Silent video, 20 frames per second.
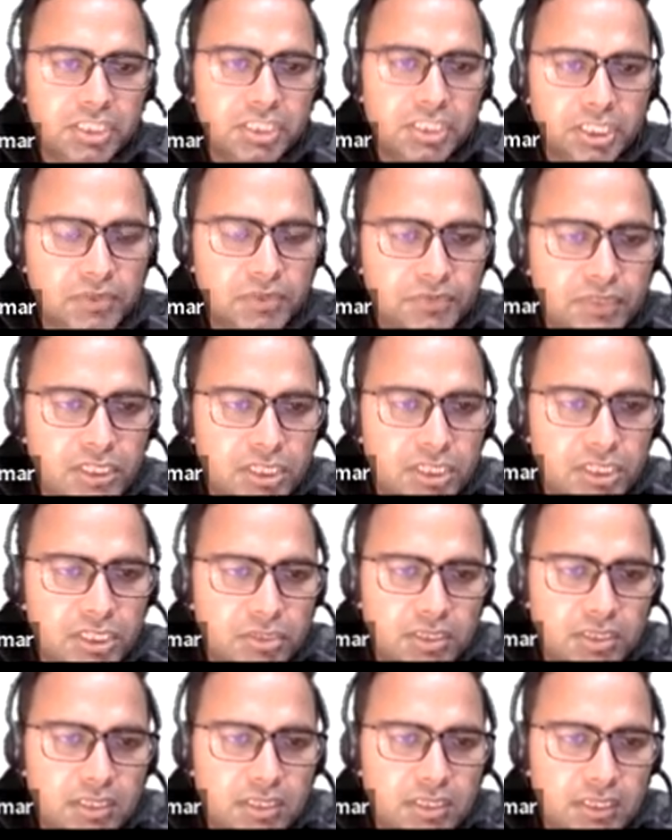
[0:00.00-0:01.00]
we need to
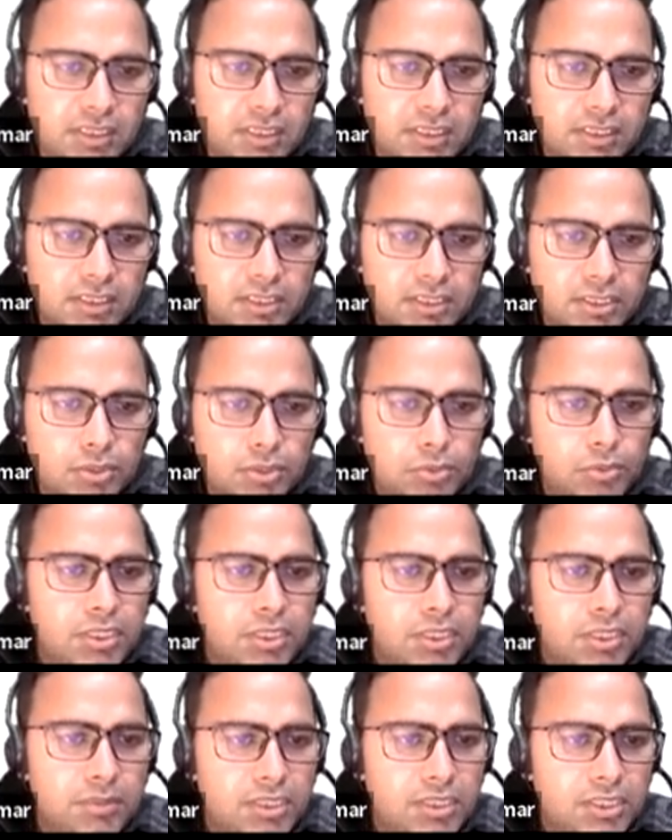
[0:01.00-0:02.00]
understand this. 2D
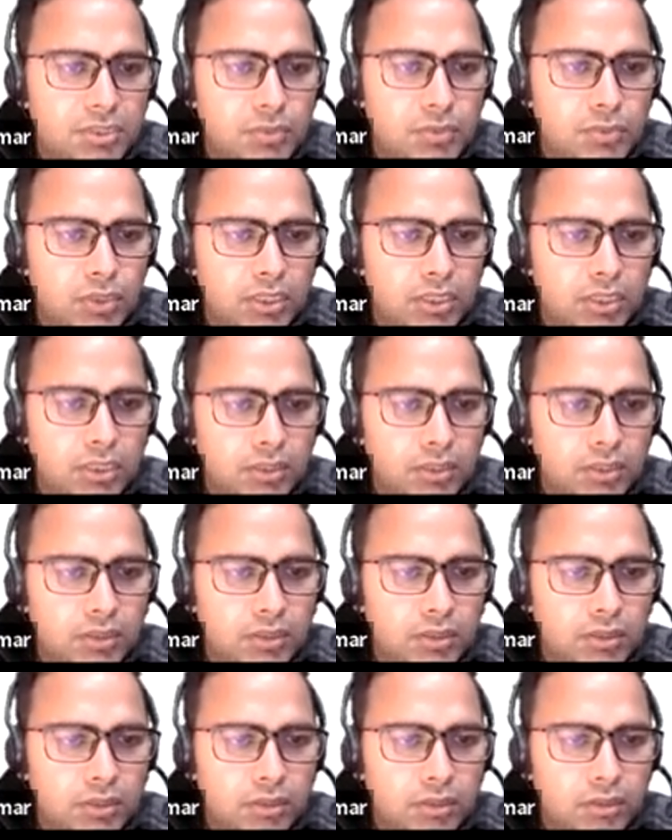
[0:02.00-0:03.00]
means what?
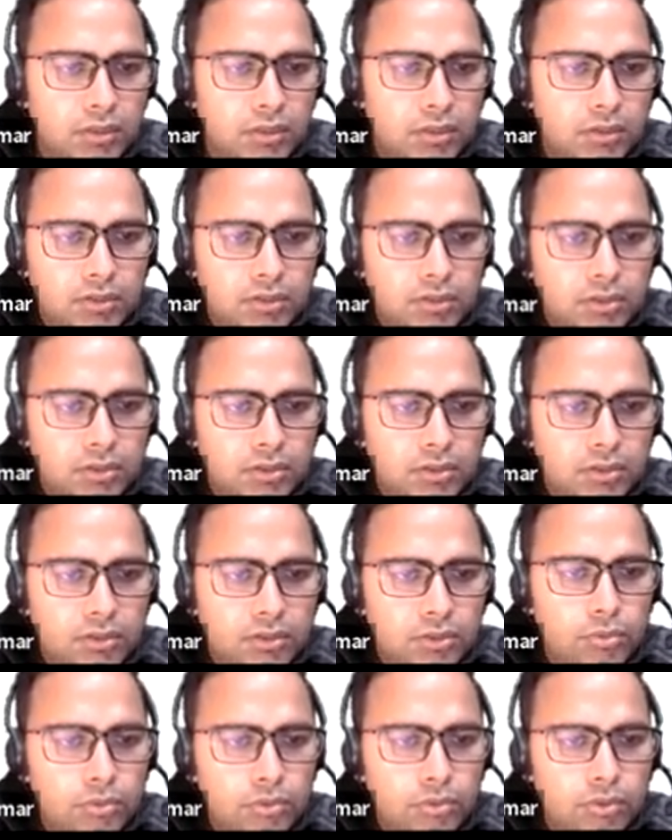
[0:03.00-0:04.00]

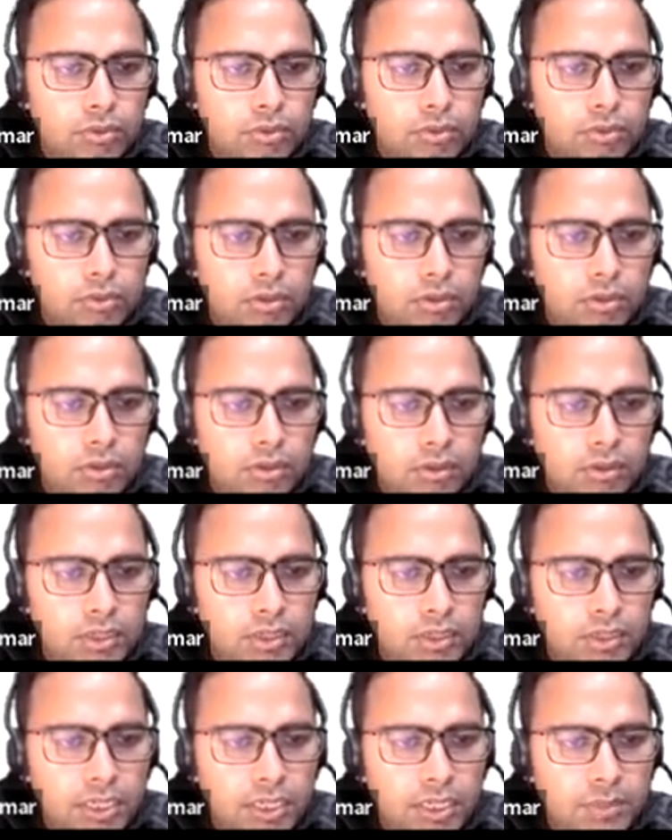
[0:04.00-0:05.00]
2
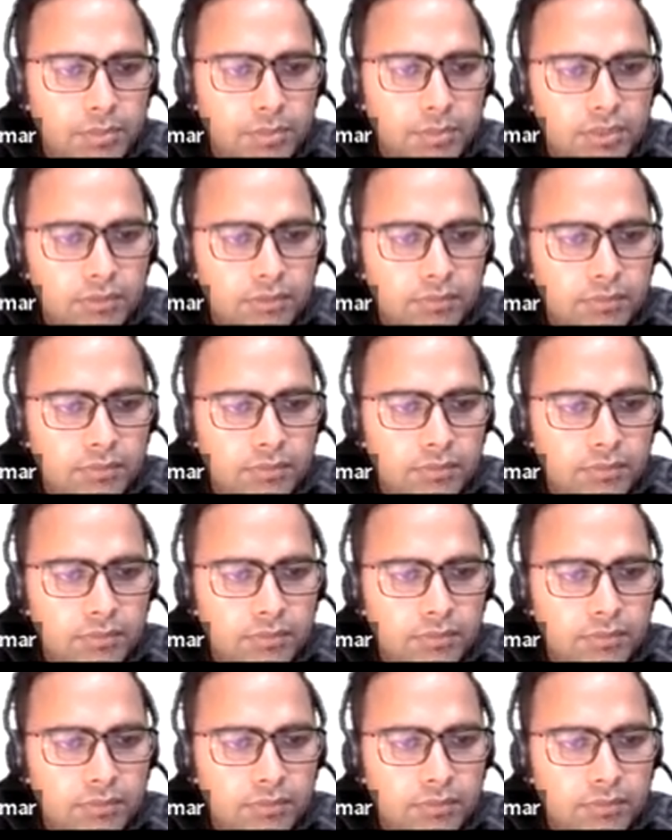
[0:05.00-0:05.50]
dimension.